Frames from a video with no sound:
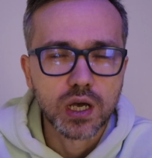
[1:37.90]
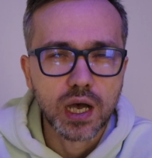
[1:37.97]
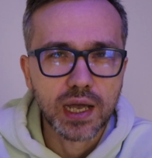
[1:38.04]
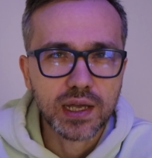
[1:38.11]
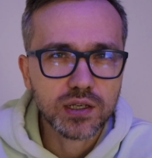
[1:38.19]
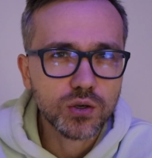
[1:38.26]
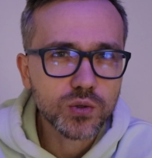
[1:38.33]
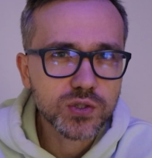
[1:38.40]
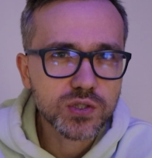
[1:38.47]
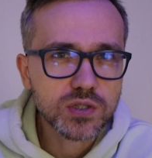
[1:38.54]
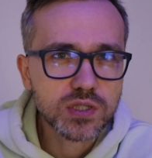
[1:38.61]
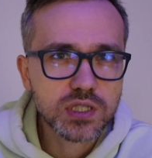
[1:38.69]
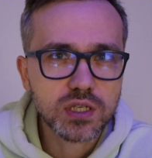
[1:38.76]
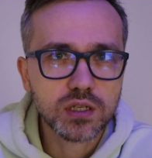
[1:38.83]
I
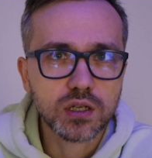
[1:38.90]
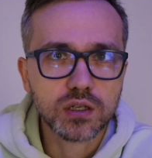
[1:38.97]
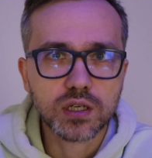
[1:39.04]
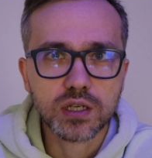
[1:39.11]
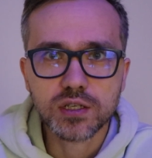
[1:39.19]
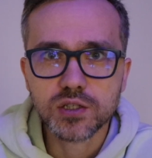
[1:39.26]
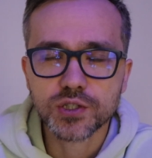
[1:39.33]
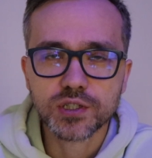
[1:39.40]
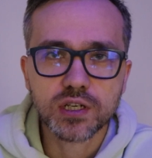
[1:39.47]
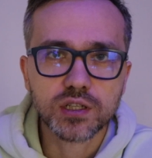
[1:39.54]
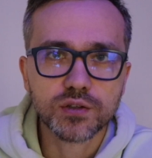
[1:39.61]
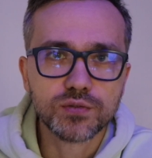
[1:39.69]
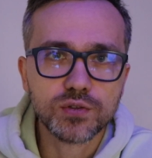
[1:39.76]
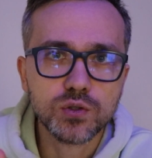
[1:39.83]
also seen on the
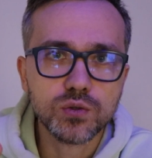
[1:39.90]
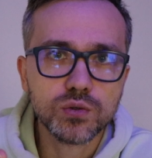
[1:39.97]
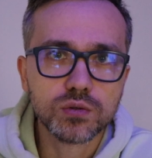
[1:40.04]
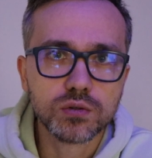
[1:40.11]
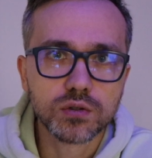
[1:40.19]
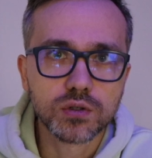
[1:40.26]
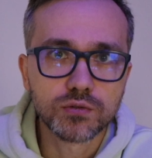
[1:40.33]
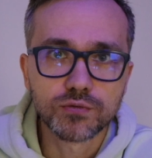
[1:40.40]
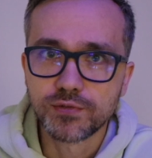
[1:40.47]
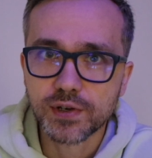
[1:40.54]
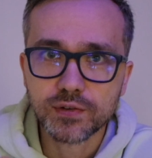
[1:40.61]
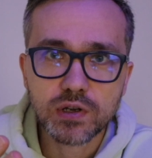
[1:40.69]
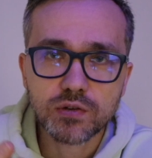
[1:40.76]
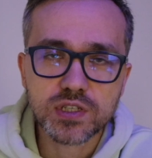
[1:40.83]
internet a few
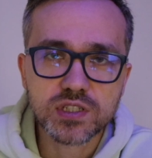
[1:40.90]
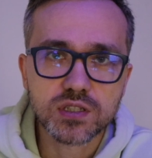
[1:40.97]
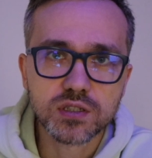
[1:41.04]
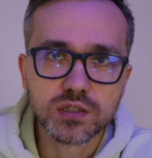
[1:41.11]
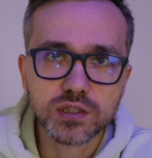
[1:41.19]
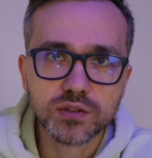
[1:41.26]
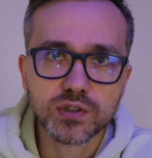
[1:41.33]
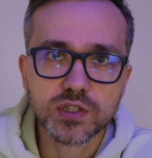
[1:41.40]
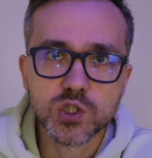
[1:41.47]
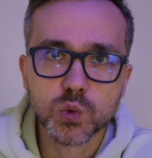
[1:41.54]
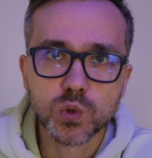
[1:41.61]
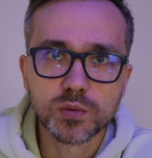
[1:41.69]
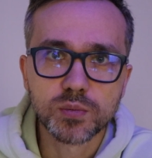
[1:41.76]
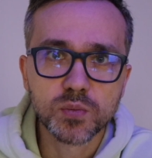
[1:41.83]
very recent
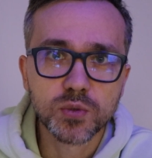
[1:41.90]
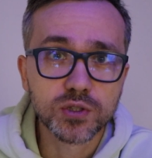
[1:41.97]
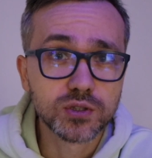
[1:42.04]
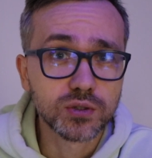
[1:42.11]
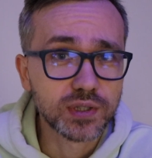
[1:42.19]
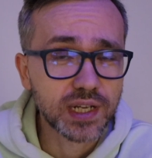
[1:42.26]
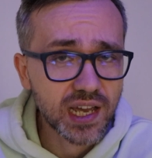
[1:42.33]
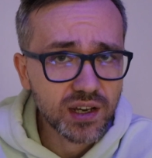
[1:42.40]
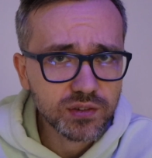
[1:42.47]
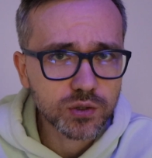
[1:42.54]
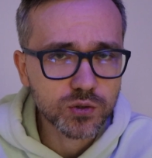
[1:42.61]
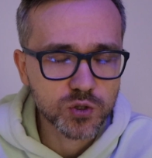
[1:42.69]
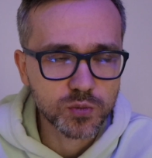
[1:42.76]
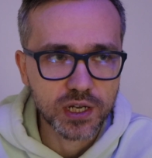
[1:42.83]
deliveries where people don't have
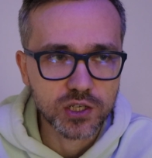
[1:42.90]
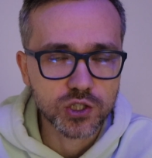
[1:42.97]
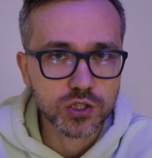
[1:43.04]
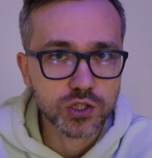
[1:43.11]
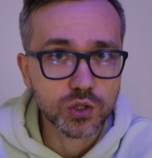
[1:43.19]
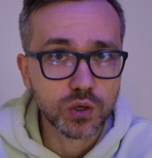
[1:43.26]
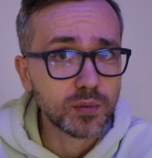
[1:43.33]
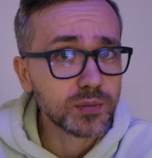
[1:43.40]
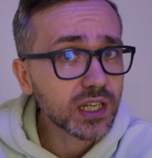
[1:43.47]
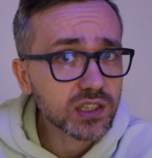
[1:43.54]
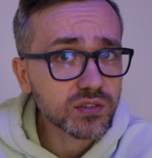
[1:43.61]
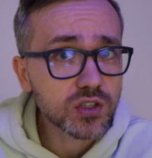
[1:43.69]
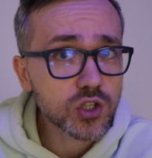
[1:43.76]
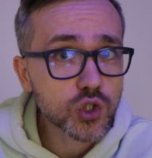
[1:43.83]
those badges, so I'm
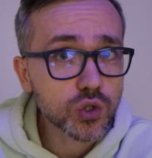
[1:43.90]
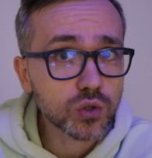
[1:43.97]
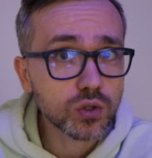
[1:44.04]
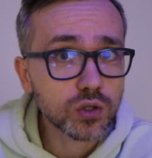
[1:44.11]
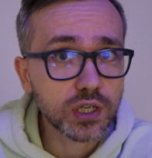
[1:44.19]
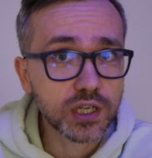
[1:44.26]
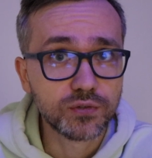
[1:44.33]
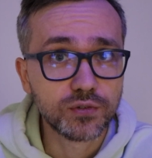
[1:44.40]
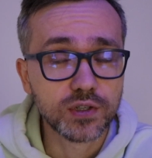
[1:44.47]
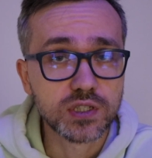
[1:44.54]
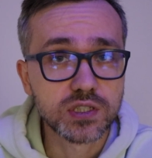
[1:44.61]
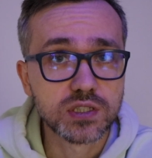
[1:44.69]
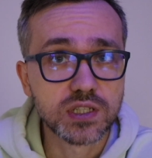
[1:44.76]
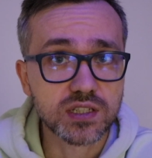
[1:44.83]
not even sure if
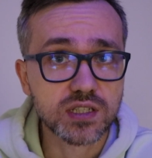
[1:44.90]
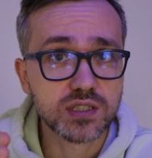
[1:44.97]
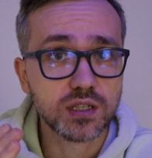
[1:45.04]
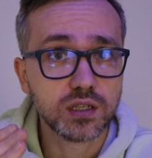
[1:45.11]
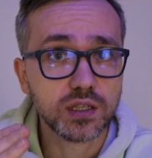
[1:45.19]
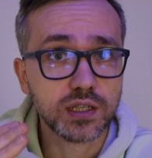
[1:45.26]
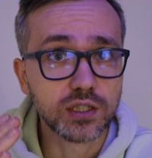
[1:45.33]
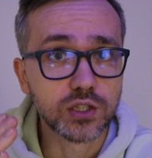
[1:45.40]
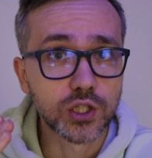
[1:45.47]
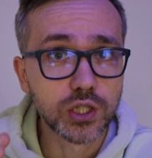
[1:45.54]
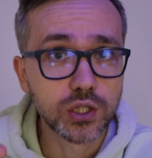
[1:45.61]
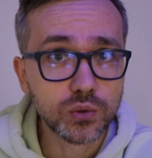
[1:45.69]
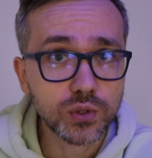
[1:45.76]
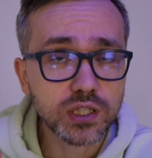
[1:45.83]
it's necessarily
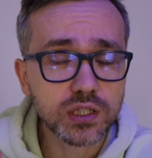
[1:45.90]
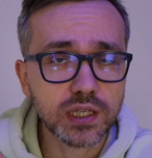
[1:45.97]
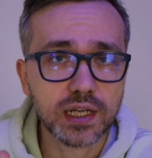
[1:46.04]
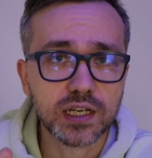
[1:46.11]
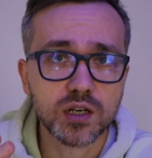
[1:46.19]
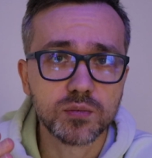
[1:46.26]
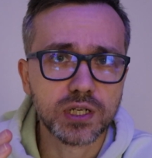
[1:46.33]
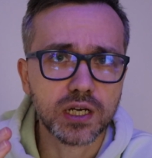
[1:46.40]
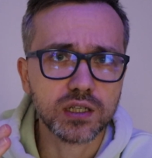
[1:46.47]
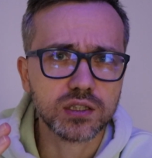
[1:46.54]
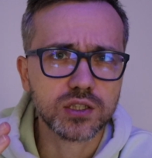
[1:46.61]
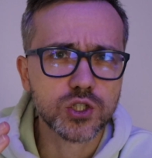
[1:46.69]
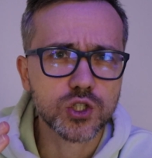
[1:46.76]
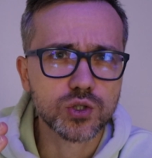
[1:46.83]
included, and I'm
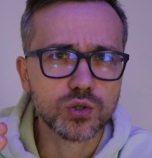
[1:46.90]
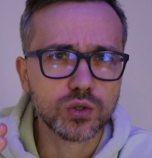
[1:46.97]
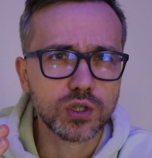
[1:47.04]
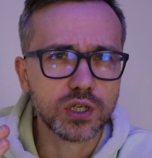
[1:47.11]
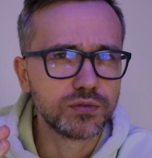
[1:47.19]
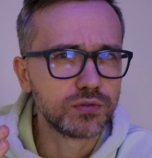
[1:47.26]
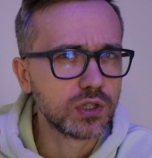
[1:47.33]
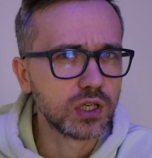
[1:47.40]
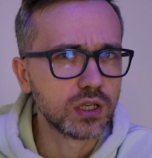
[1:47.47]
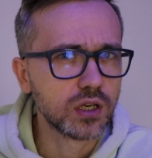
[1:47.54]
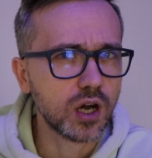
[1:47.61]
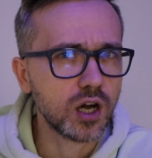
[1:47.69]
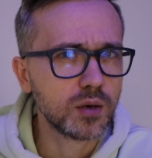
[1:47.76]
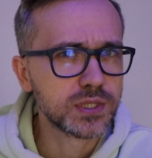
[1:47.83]
not sure if you can
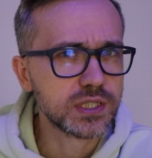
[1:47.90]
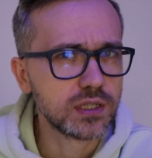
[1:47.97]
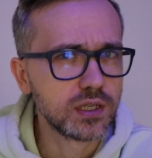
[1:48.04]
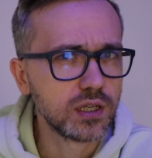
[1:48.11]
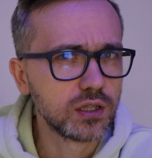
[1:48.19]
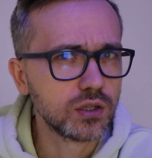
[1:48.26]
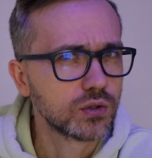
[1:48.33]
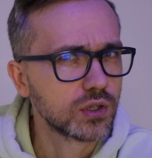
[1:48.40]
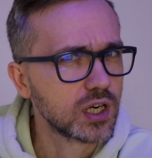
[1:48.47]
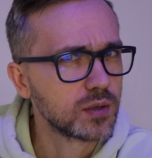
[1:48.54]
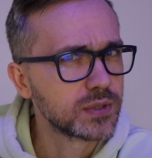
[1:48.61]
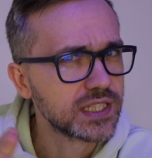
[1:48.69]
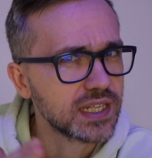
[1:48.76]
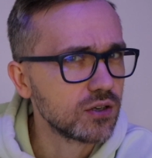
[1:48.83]
opt in or
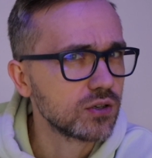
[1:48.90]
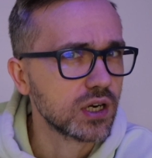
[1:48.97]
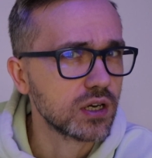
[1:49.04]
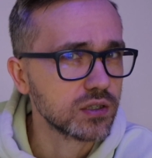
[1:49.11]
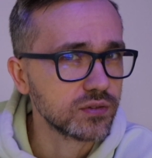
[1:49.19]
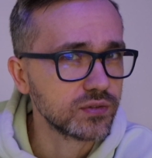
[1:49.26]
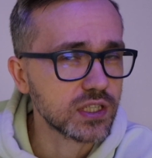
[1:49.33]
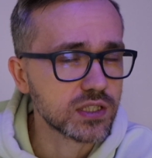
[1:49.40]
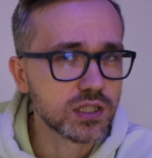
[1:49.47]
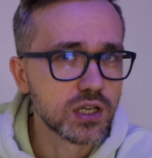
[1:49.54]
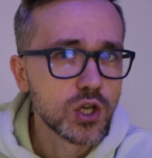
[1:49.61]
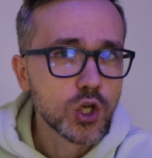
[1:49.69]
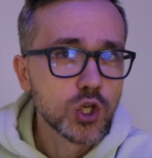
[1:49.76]
opt out of this.